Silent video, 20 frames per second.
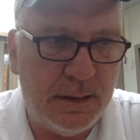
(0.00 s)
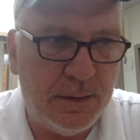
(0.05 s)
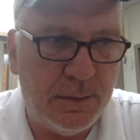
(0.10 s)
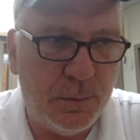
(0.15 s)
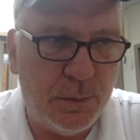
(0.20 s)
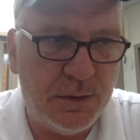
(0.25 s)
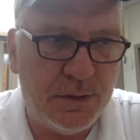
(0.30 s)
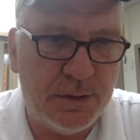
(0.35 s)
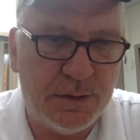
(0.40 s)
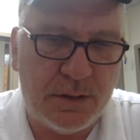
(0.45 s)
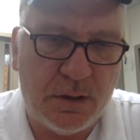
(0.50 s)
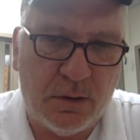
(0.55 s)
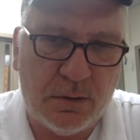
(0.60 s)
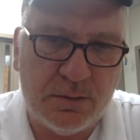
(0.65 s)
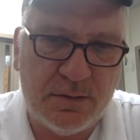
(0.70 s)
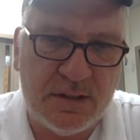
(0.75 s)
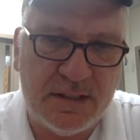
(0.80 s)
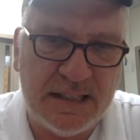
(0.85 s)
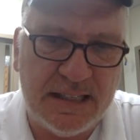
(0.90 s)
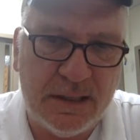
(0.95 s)
which is called
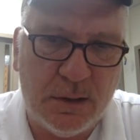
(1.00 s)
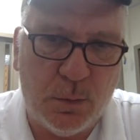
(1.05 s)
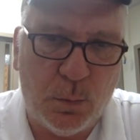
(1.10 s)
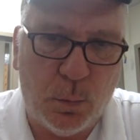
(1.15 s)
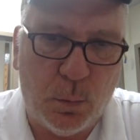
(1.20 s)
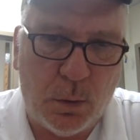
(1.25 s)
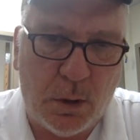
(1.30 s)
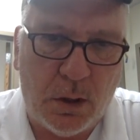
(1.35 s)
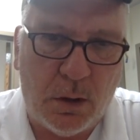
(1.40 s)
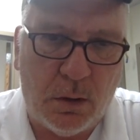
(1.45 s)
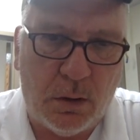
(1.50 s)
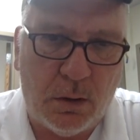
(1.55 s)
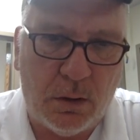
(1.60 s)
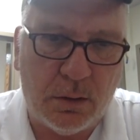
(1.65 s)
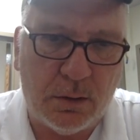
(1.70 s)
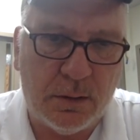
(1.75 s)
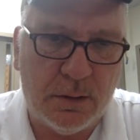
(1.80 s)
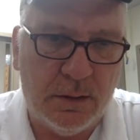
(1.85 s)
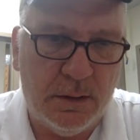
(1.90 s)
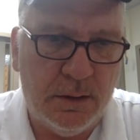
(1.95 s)

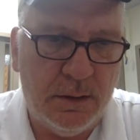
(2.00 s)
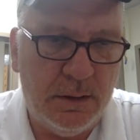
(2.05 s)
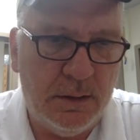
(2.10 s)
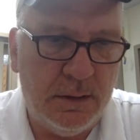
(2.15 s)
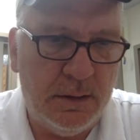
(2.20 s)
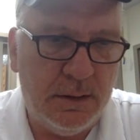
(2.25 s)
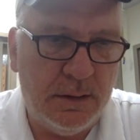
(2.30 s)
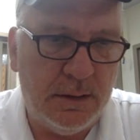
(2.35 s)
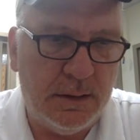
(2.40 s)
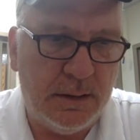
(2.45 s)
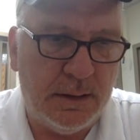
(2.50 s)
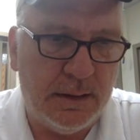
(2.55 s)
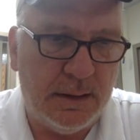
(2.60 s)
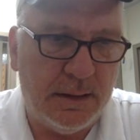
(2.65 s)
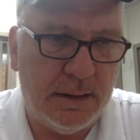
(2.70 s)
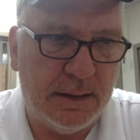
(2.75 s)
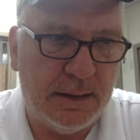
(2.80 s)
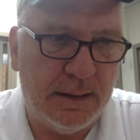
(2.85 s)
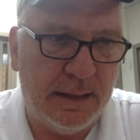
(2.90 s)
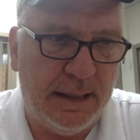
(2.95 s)
single-walled
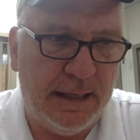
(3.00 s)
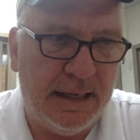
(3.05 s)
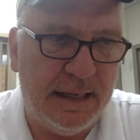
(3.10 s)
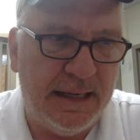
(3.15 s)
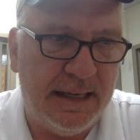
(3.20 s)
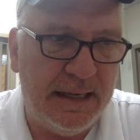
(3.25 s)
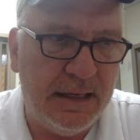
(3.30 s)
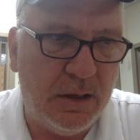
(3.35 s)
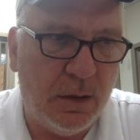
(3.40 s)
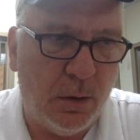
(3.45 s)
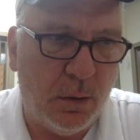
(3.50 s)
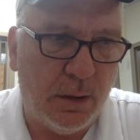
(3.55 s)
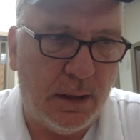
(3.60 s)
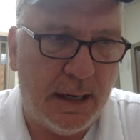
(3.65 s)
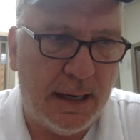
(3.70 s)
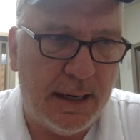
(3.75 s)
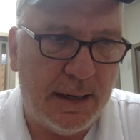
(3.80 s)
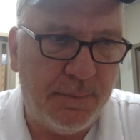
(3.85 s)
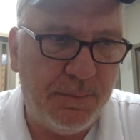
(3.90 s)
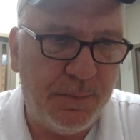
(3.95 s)
in E.
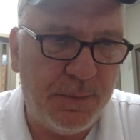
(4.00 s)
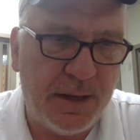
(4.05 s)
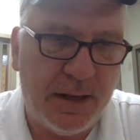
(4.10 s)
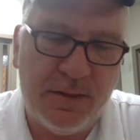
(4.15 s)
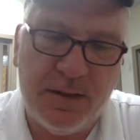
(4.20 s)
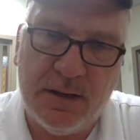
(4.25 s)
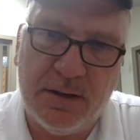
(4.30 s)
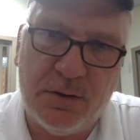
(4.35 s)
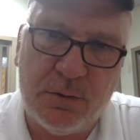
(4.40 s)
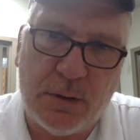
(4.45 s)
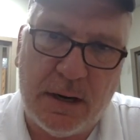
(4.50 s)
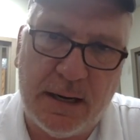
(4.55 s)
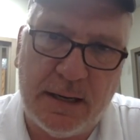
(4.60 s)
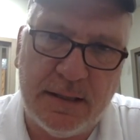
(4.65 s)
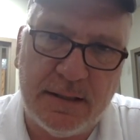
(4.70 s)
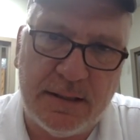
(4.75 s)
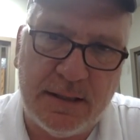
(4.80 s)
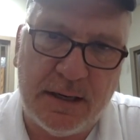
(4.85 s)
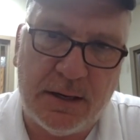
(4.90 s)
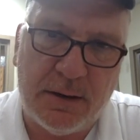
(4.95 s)
coli, and then trying to
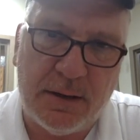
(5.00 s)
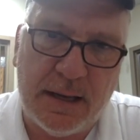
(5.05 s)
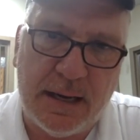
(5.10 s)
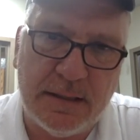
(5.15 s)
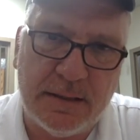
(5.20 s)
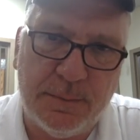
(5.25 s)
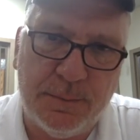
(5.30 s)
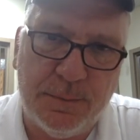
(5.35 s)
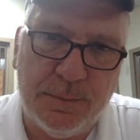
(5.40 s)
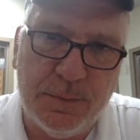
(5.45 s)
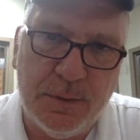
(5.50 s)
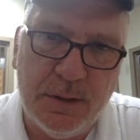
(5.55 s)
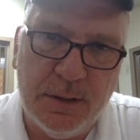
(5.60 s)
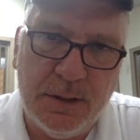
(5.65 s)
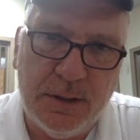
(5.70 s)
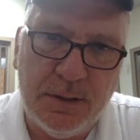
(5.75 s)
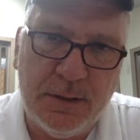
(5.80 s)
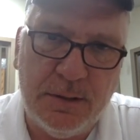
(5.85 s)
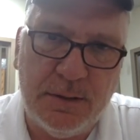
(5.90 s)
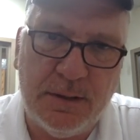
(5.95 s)
sterilize them
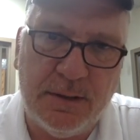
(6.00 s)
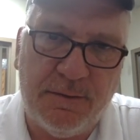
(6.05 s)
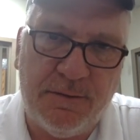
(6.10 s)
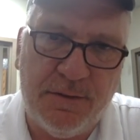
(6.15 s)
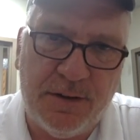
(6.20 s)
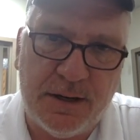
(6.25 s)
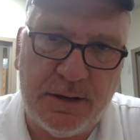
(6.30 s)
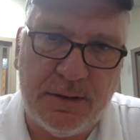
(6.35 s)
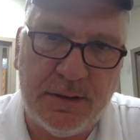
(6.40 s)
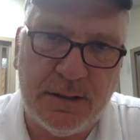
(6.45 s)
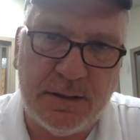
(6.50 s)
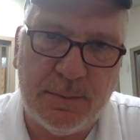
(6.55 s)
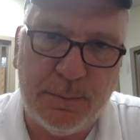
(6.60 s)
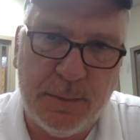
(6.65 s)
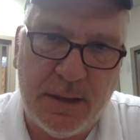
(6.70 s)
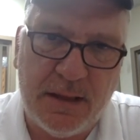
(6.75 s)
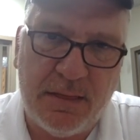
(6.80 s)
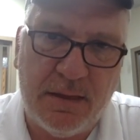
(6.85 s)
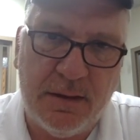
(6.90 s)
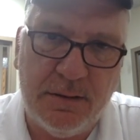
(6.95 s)
using various
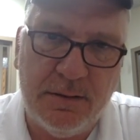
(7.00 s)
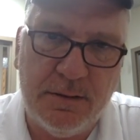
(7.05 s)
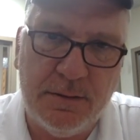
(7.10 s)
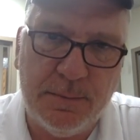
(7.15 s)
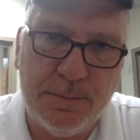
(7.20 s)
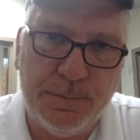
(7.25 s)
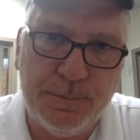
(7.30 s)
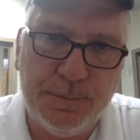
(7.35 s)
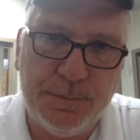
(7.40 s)
methods.